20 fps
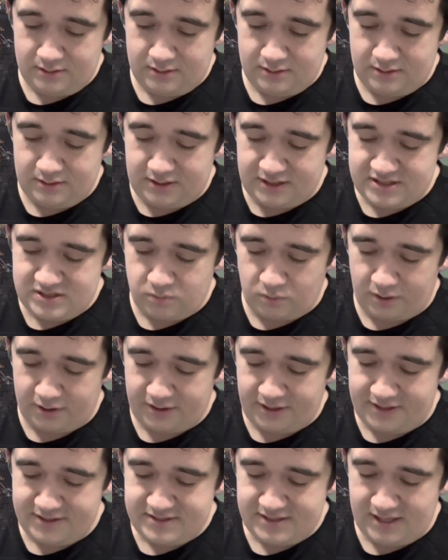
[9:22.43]
this one
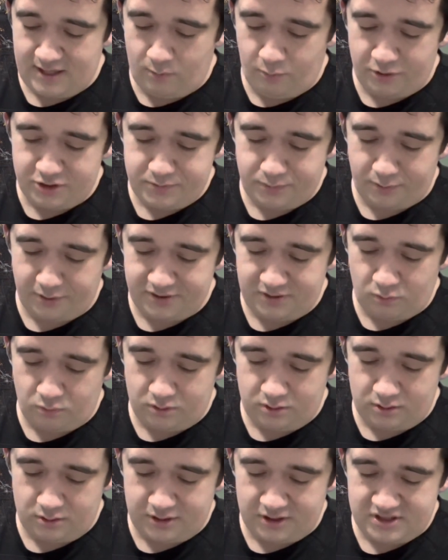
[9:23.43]
is at which point
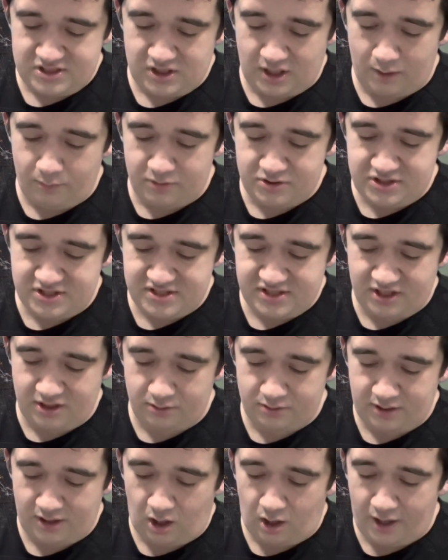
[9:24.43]
the side which has
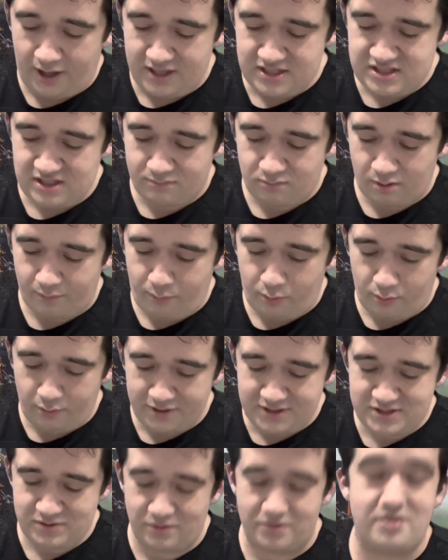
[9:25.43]
killed the highest number of
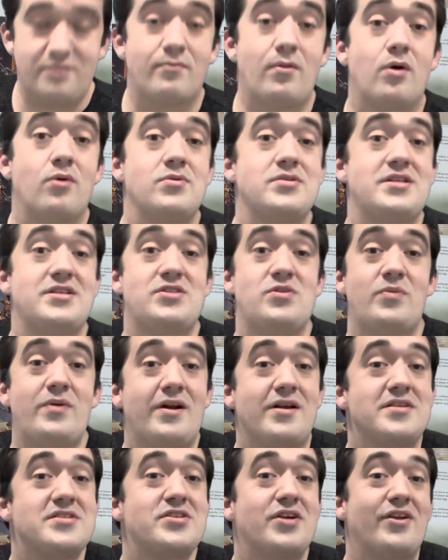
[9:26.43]
points worth of models is the
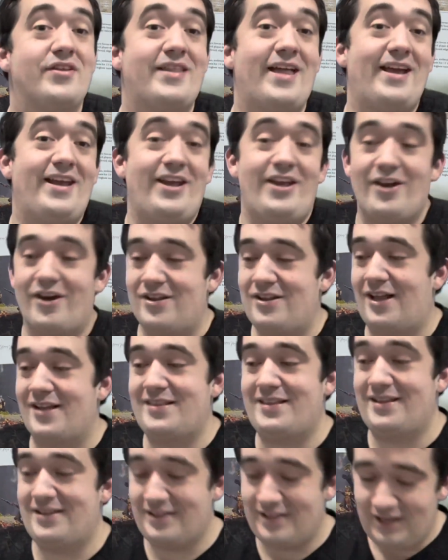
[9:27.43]
winner. So there you go.
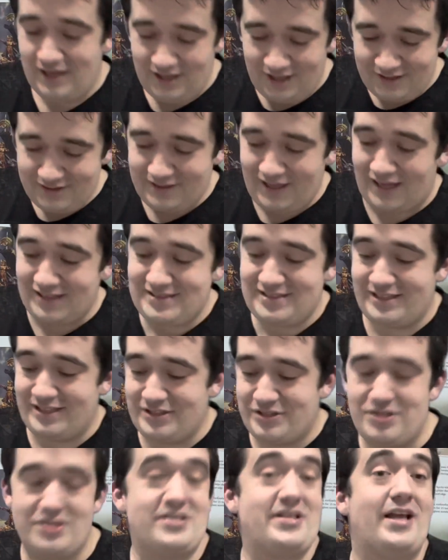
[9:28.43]
Like, that's an
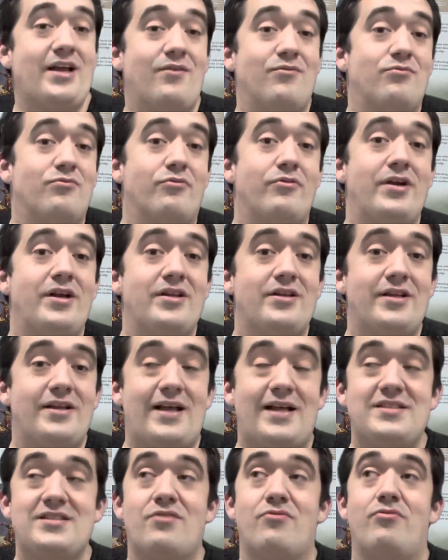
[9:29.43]
interesting, really
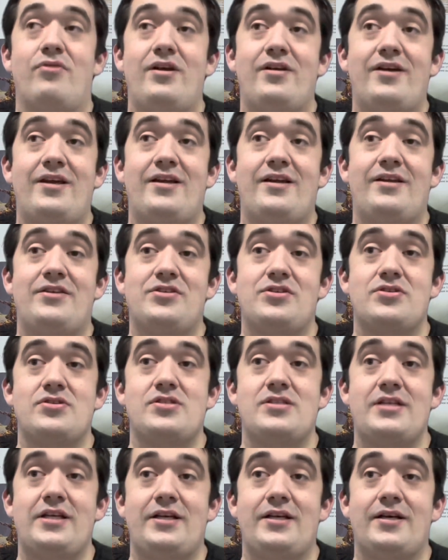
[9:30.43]
an
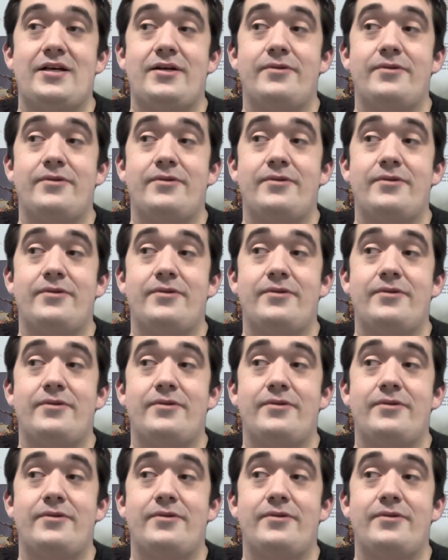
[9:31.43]
interesting